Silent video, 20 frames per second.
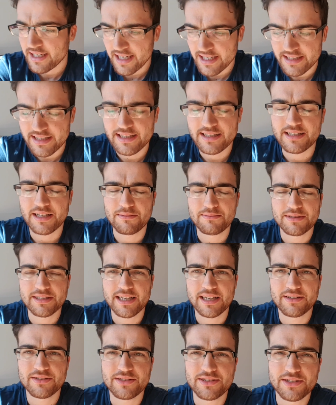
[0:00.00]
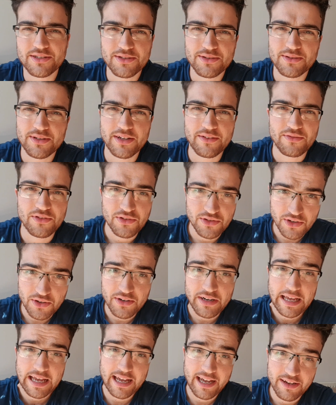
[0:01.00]
I guess this comes down to if you
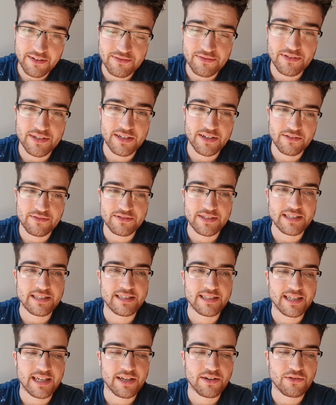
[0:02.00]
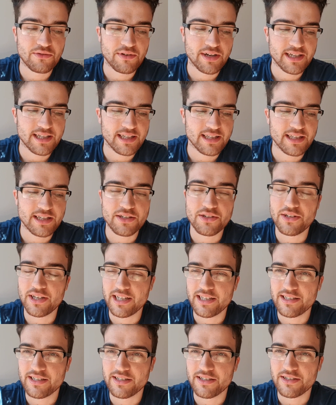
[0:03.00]
don't have enough decent kit already that you
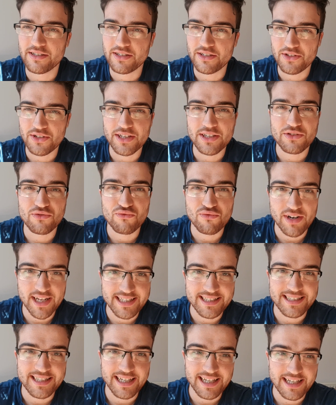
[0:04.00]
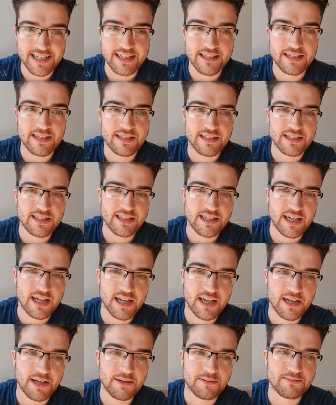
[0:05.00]
need to you need to rent in,
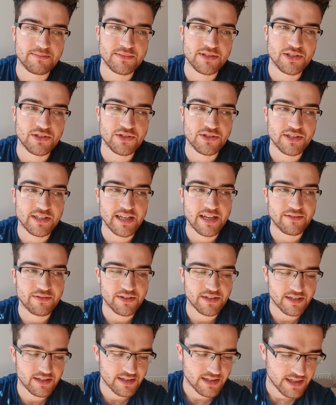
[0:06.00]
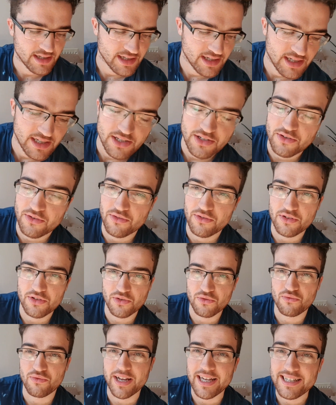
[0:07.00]
um, you should never your
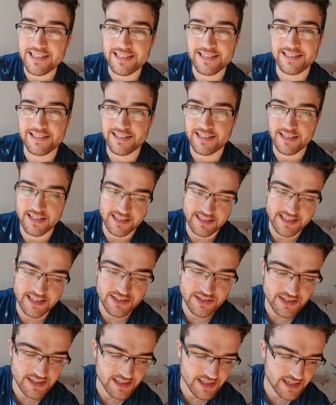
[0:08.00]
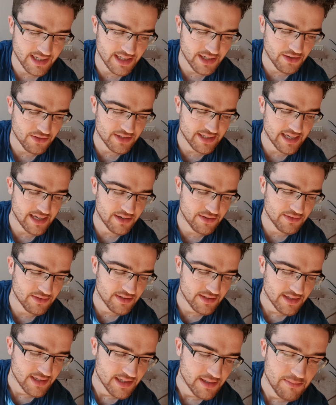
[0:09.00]
your rate is essentially gonna go
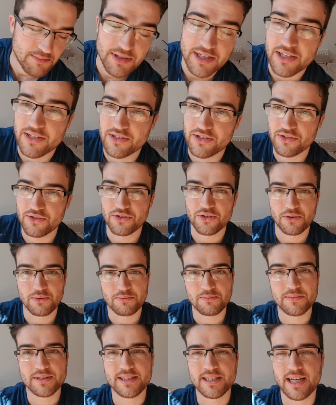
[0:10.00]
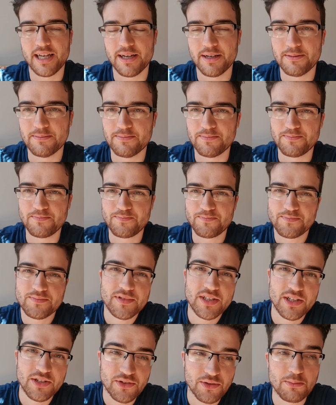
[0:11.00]
down because you're not um,
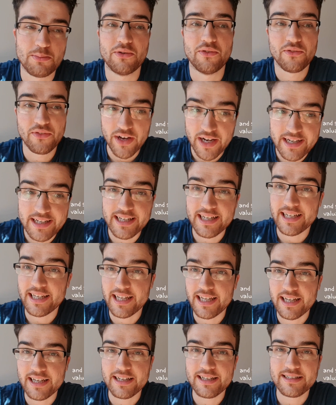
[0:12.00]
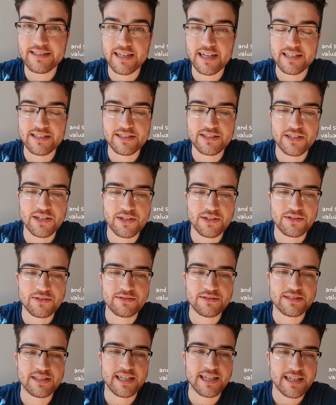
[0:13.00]
you're not providing gear and
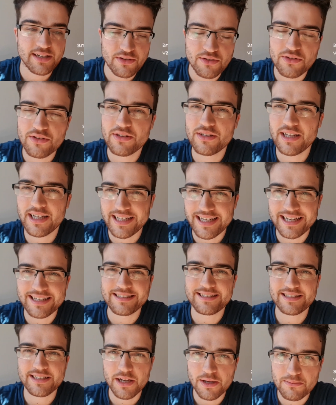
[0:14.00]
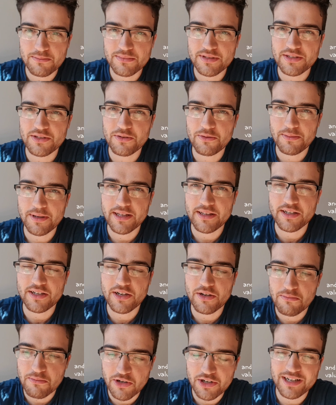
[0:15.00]
so it all I guess comes to about the
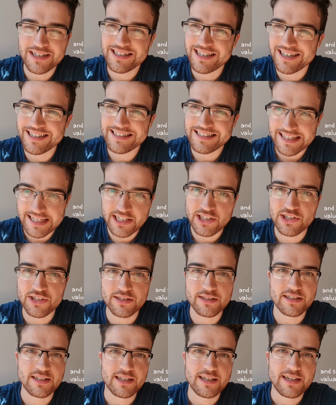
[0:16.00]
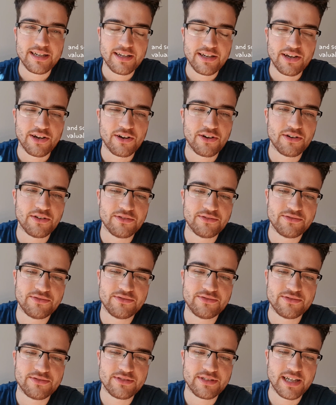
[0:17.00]
commoditization
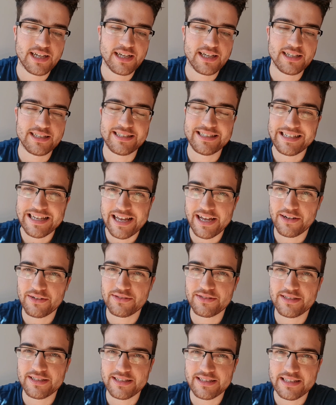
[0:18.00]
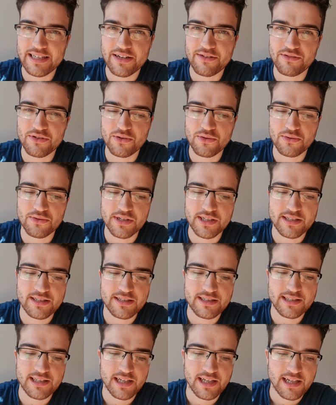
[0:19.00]
of uh, sound and sound
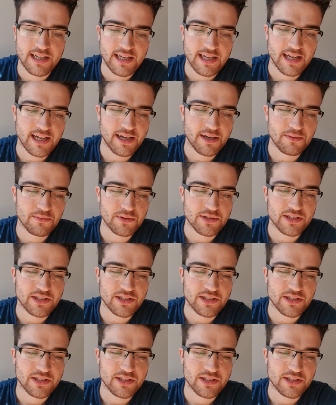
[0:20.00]
recordists, uh,